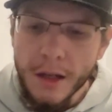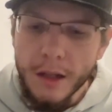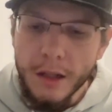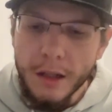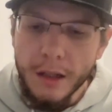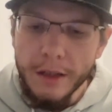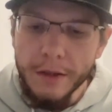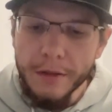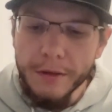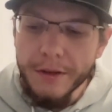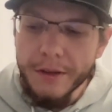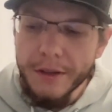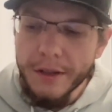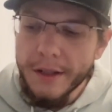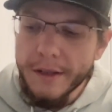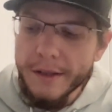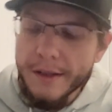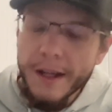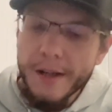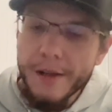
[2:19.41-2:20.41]
Neal
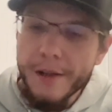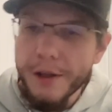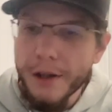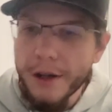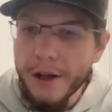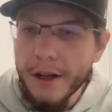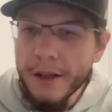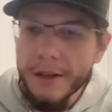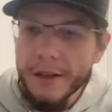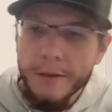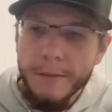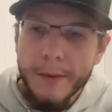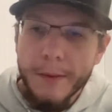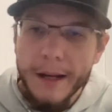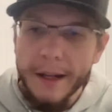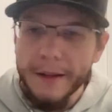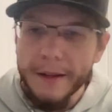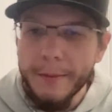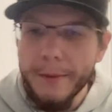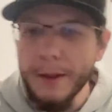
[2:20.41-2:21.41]
says, "Hey, Sean, you're
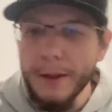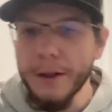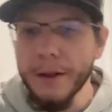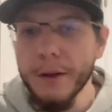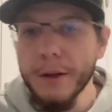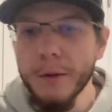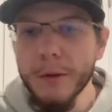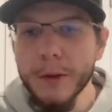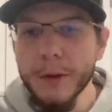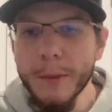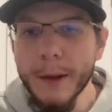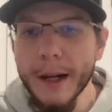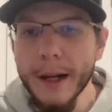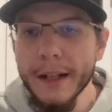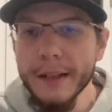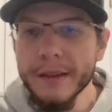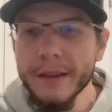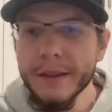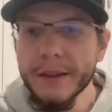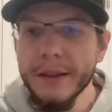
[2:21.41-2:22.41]
back to being at
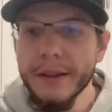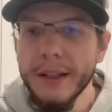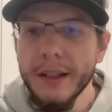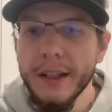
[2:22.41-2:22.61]
quarterbacks.